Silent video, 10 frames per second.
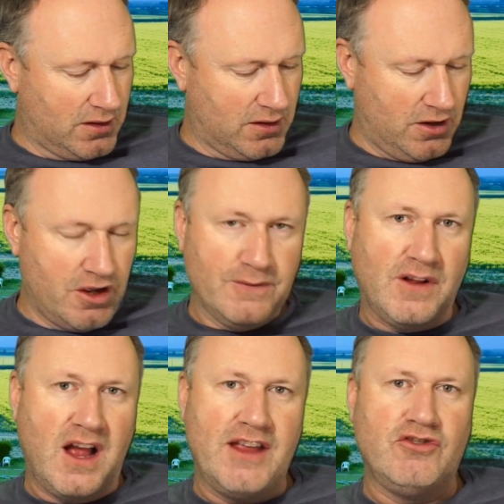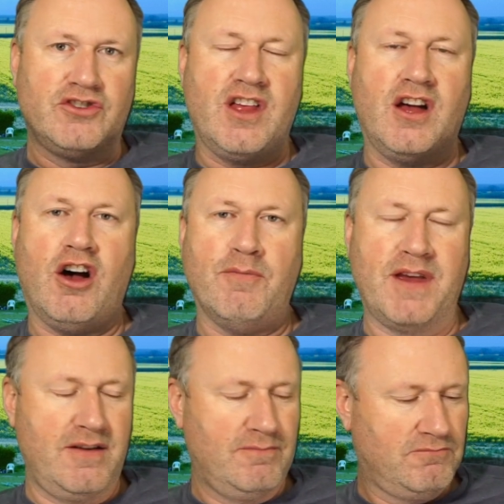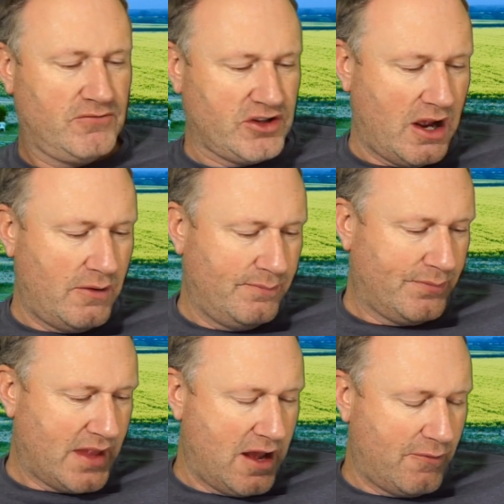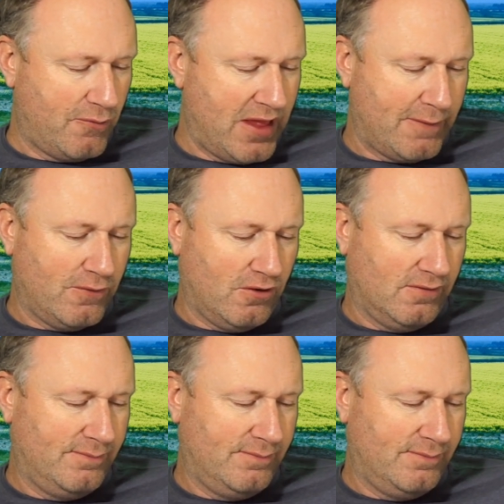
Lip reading: And you're flying under the hobby, so therefore